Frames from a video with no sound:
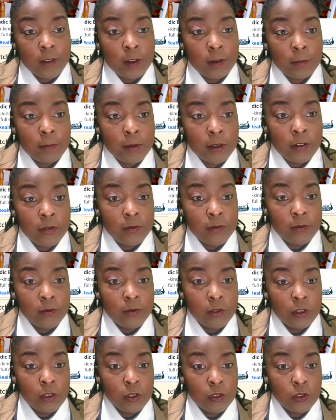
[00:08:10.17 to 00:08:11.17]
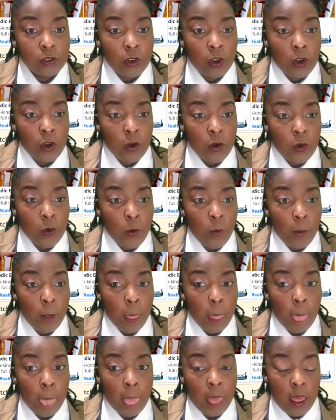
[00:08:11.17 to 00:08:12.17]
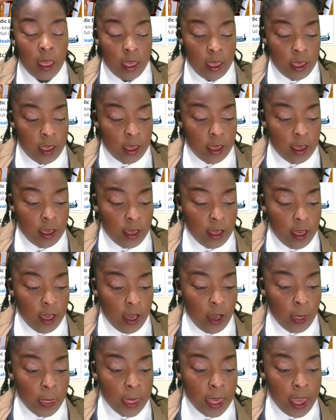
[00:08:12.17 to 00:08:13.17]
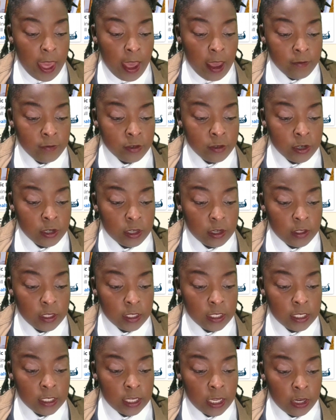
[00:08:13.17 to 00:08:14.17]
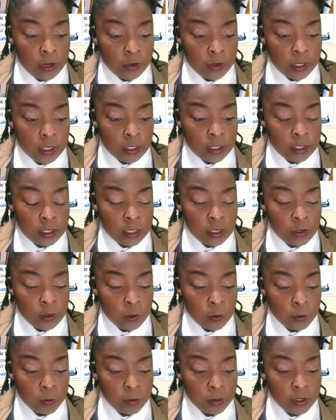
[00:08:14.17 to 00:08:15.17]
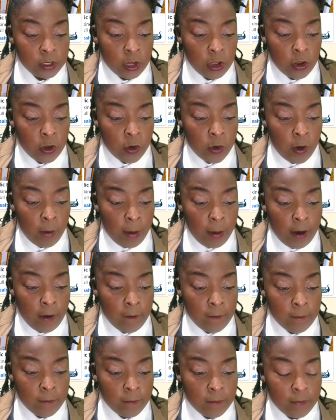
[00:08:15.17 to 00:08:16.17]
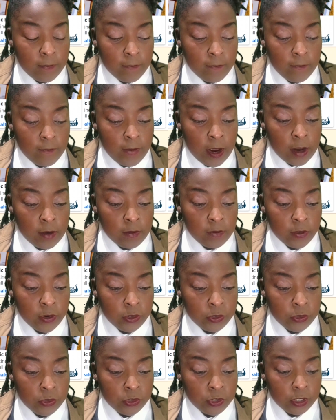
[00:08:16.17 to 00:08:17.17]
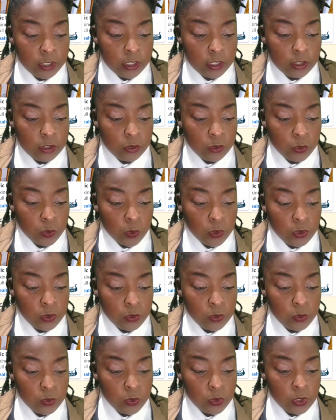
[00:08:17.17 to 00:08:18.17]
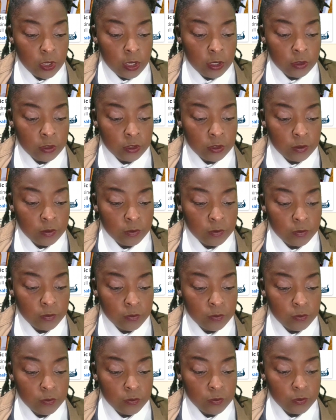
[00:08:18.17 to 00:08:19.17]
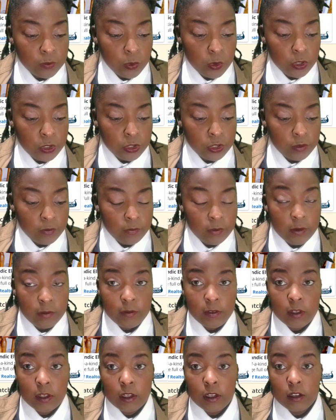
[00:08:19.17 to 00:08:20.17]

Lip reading: But so on the average of these areas, these homes sell about 522,450.